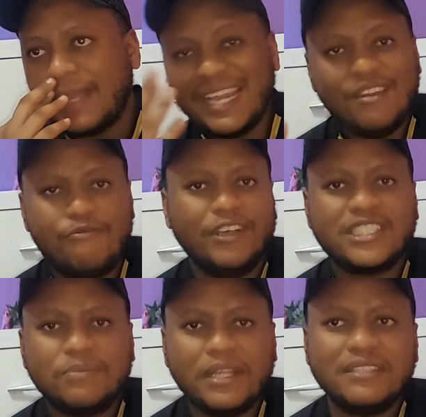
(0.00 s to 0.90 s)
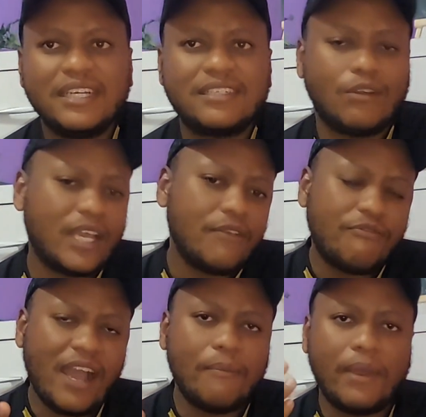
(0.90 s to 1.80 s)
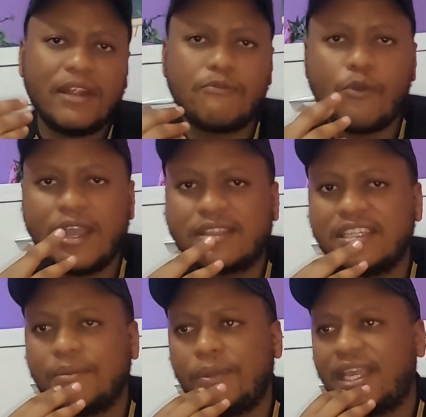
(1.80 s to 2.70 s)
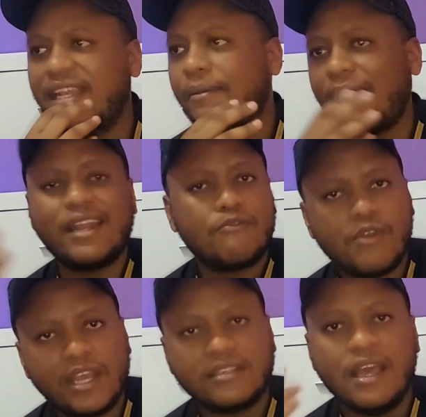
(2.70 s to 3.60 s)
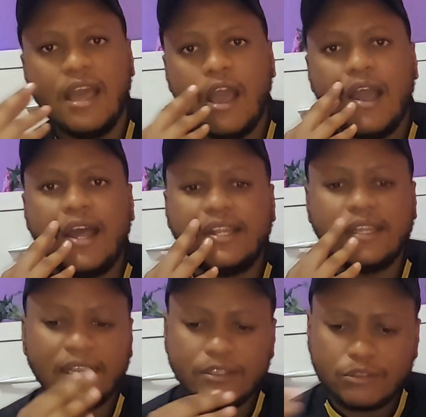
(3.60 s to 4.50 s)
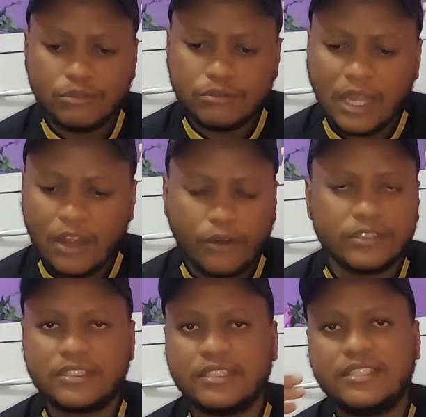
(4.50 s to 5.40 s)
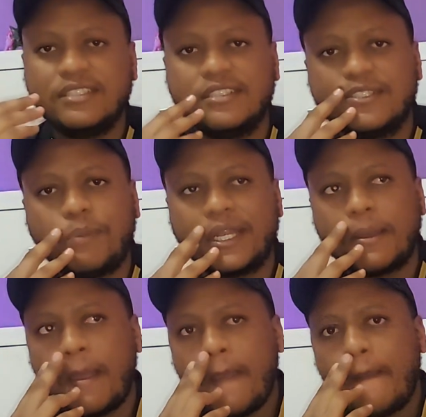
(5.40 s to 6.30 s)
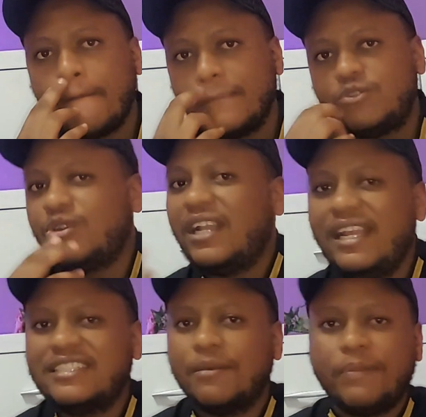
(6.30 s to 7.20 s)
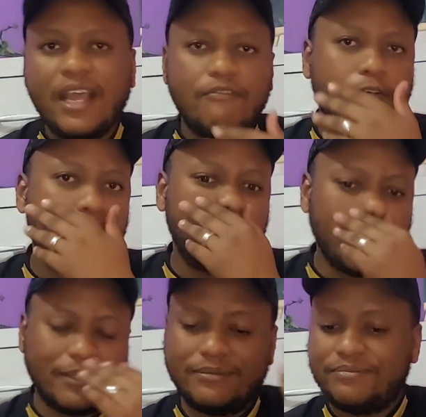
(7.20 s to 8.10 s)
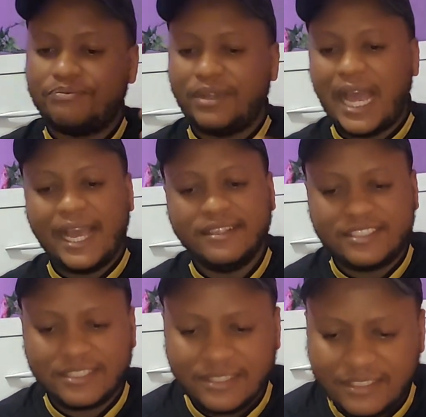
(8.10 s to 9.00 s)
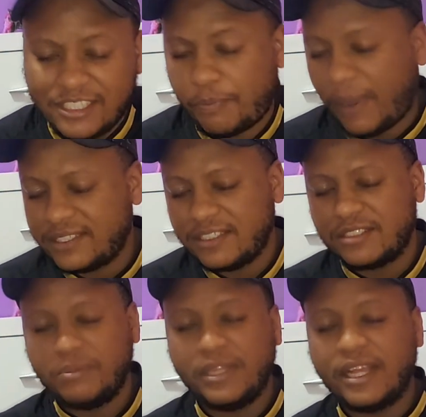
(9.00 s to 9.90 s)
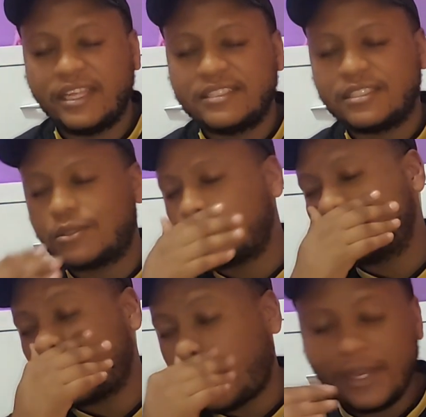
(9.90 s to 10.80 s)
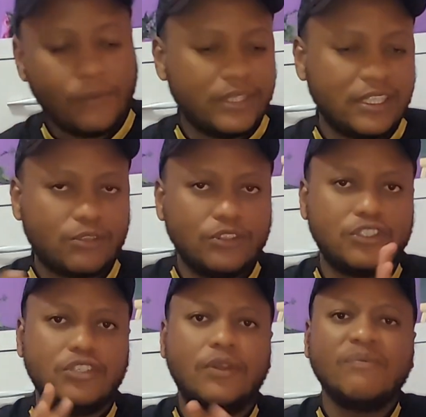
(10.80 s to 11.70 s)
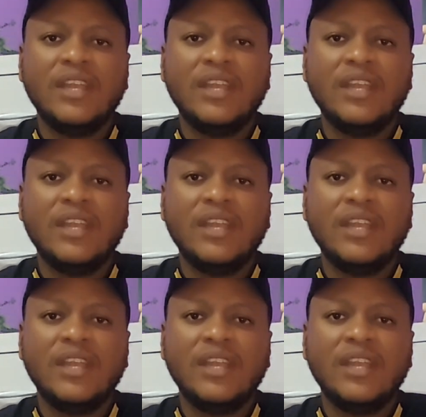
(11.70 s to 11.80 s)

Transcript: An investment that, okay, fine, might have worked in the beginning, might have worked and to across the seasons, but to release a player for free, it just puzzles me. And that's it. Anyways, let's continue.